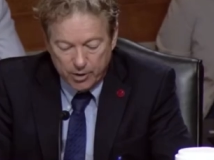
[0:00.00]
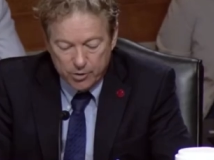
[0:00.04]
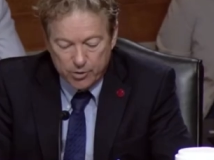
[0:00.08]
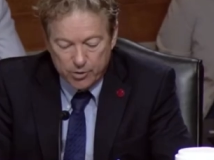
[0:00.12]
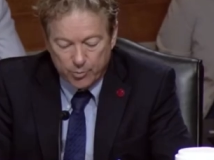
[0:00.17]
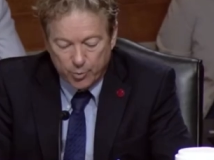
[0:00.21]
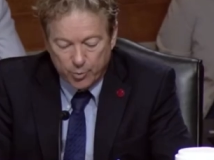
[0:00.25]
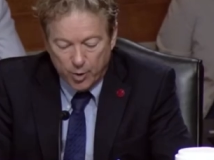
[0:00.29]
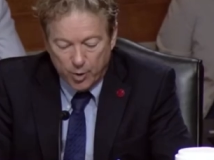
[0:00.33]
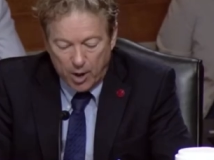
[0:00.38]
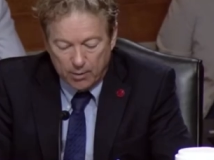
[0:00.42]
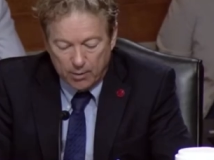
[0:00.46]
is a
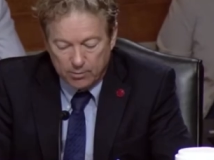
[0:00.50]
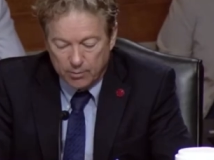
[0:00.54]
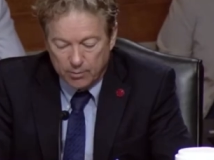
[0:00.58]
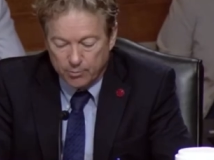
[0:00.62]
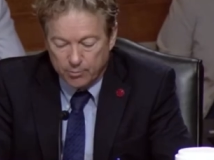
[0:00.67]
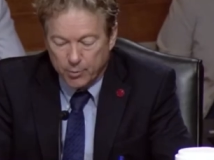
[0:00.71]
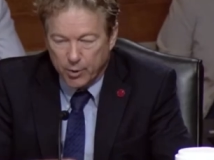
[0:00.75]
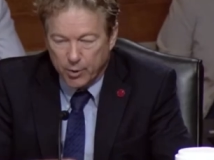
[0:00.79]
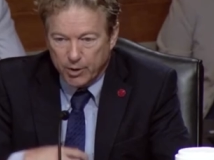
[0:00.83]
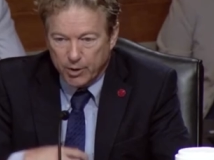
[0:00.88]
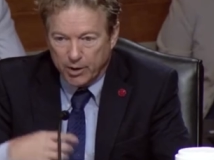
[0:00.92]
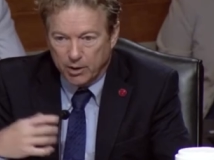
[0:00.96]
problem,
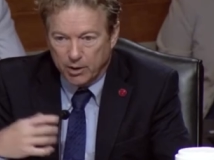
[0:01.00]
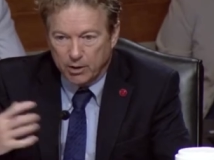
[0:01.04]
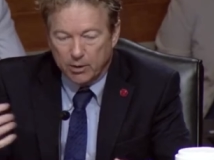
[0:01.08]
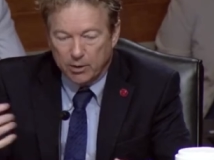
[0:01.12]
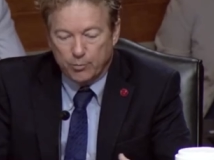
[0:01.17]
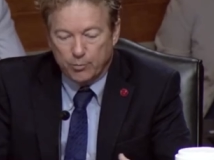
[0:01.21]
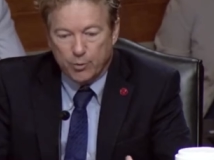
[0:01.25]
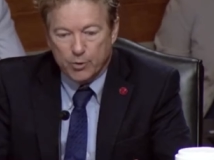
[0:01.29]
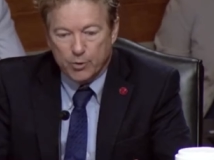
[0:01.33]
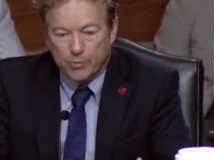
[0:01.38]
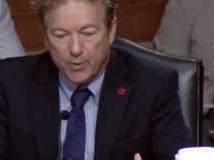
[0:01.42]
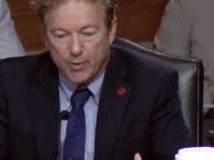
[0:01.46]
putting it in
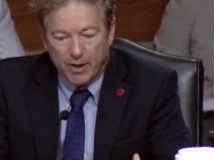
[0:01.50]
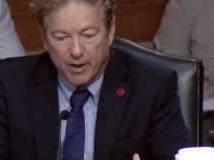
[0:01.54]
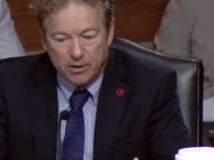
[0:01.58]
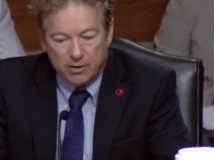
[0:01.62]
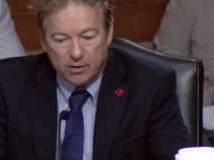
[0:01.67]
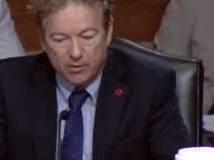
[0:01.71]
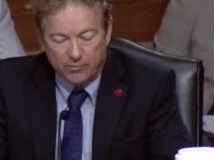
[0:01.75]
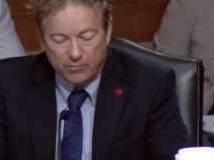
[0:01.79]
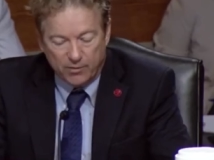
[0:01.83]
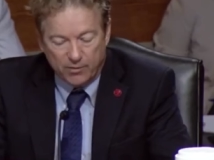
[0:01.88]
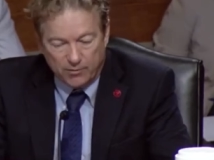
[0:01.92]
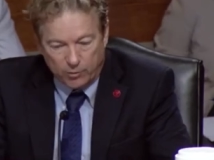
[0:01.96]

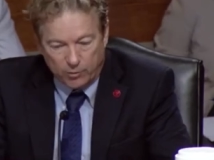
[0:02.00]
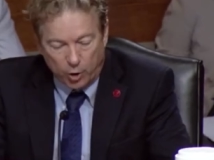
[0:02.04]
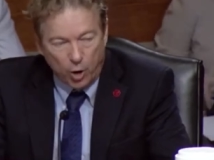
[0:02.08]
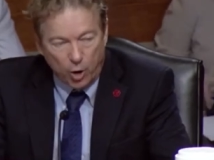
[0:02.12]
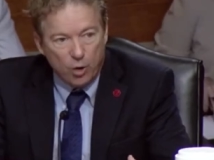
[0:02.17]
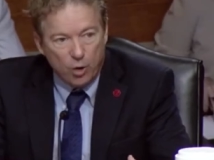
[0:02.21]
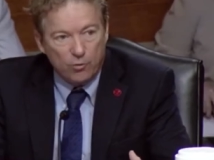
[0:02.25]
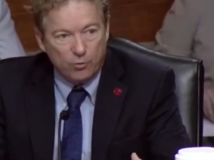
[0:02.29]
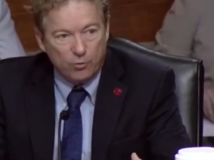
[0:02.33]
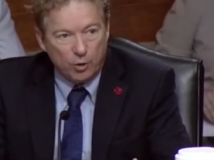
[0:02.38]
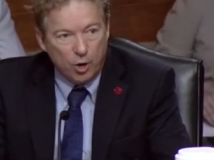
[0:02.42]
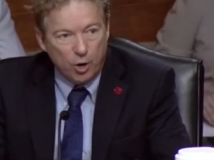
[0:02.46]
perspective of our
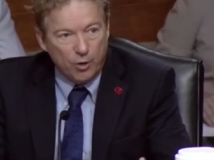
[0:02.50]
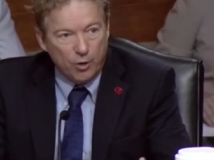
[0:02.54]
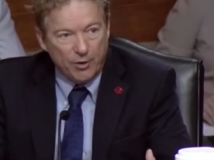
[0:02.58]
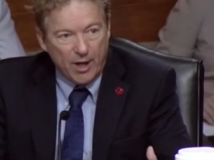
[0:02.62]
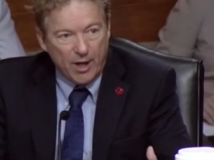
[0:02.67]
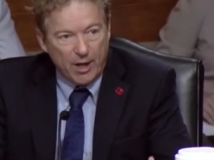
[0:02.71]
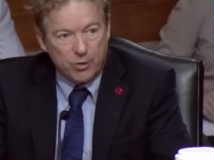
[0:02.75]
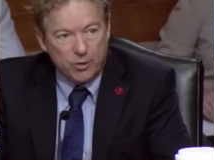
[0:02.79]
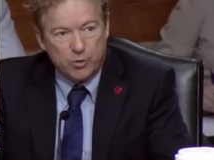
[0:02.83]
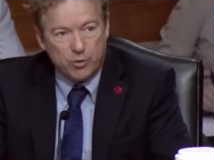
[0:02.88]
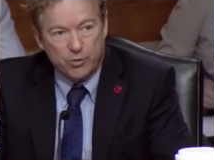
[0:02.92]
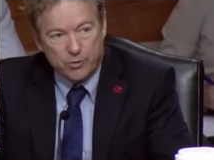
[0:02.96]
overall
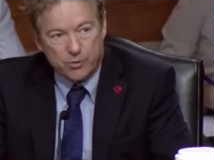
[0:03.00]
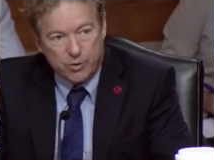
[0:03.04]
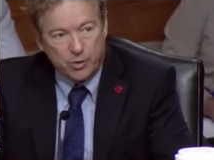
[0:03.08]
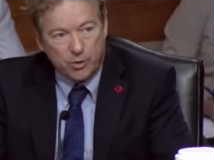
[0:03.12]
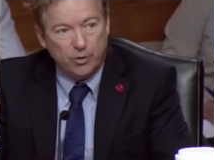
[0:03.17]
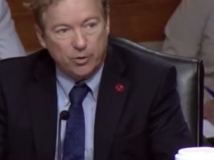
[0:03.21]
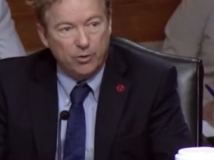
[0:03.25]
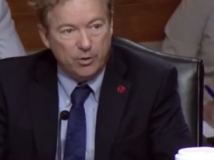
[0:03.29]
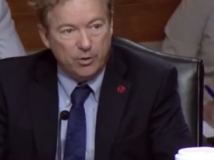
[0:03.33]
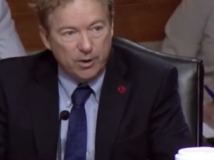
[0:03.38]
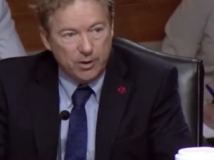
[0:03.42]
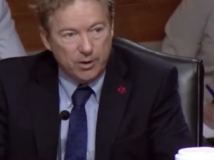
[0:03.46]
national
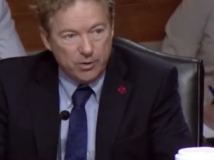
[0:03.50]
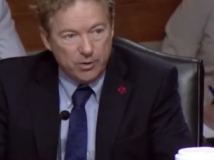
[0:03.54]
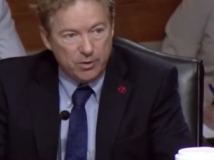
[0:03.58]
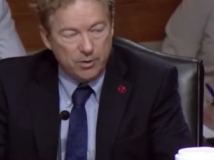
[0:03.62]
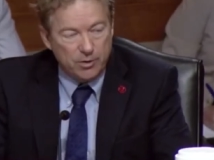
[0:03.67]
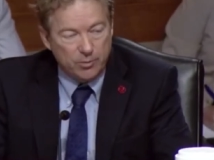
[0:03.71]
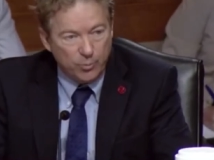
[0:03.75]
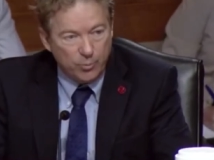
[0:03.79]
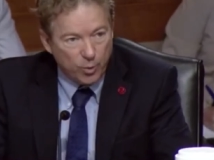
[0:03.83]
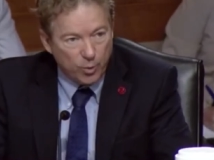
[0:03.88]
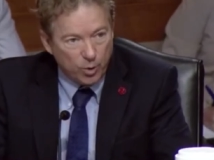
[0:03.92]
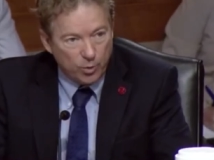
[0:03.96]
security is an
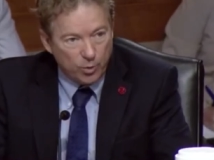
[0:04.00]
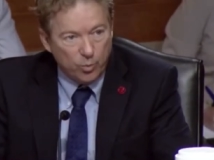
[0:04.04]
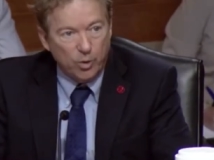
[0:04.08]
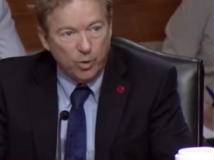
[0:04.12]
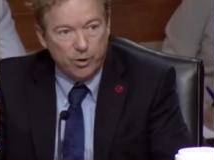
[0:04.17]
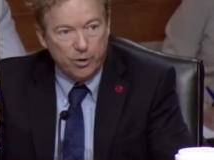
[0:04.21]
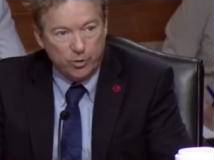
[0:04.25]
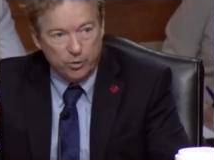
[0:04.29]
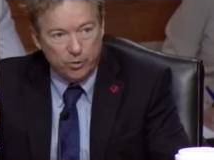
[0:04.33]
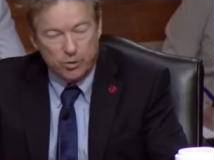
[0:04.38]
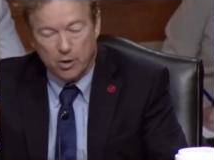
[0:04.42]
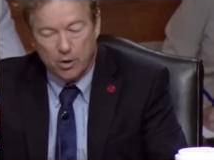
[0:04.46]
important
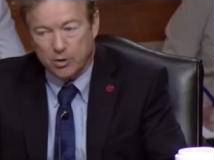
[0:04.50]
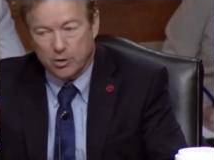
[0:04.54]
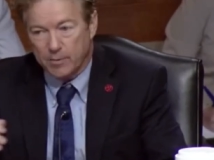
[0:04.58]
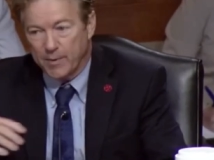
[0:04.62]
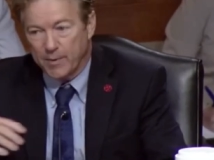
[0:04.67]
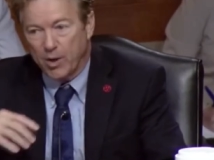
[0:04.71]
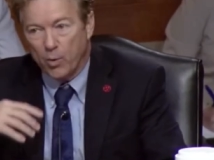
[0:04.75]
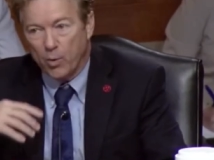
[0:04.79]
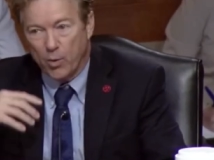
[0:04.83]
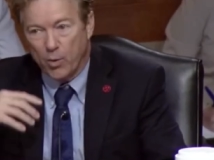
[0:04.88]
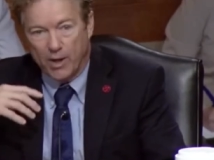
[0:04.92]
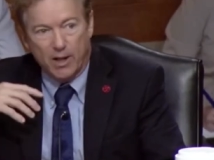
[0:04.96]
one. You talked
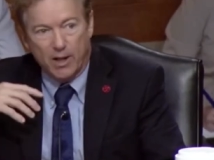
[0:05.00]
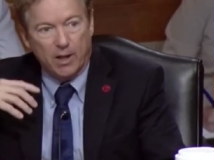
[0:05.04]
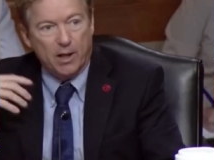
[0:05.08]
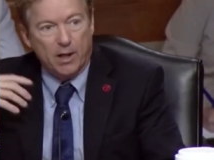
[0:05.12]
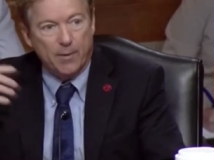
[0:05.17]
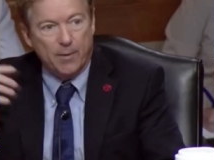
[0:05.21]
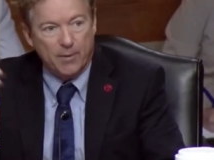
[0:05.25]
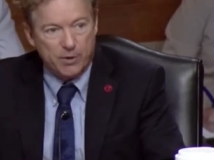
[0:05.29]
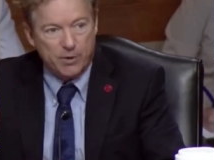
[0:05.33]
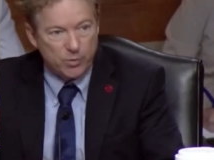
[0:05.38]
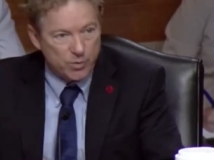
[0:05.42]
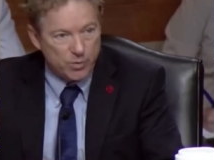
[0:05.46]
about weighing how
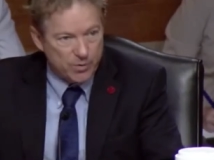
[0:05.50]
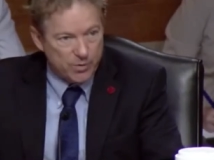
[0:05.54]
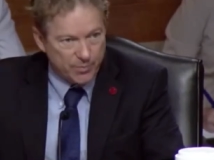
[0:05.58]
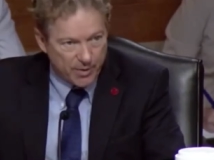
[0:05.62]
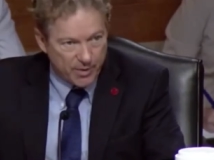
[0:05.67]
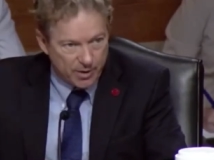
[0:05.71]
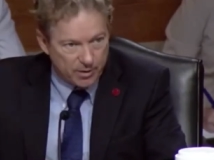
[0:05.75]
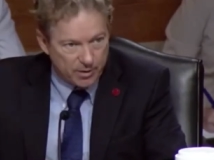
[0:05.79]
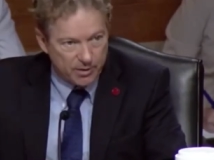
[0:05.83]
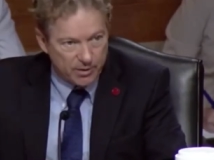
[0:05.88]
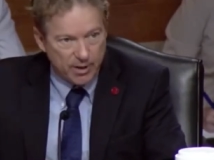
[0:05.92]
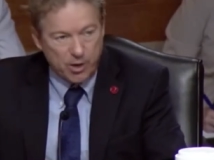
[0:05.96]
much we
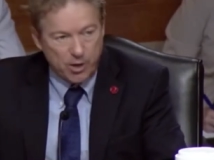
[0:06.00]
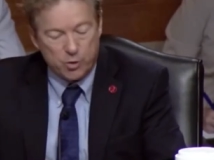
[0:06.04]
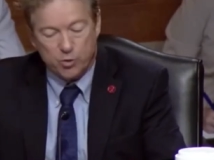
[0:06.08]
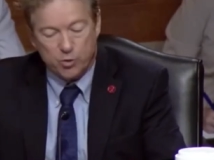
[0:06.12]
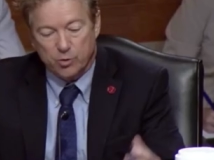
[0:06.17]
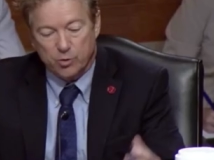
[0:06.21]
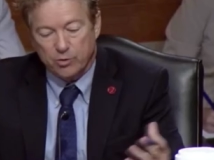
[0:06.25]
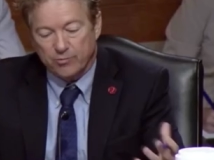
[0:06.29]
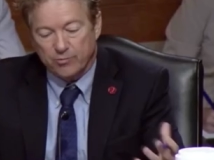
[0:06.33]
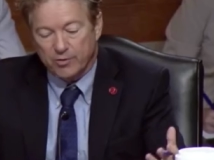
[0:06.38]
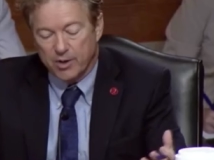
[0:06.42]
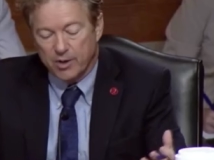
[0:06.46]
spend on
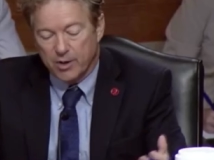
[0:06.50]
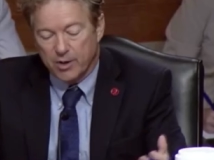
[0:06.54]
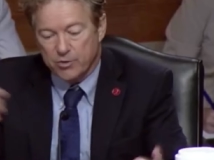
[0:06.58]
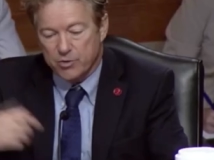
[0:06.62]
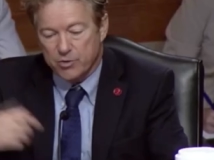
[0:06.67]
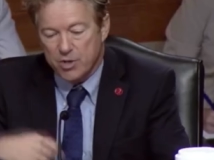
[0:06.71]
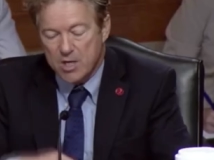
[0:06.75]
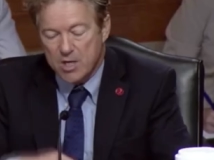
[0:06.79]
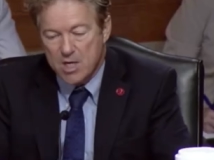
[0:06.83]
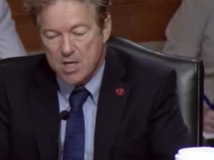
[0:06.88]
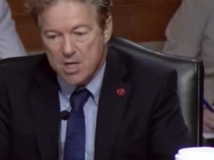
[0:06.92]
national defense.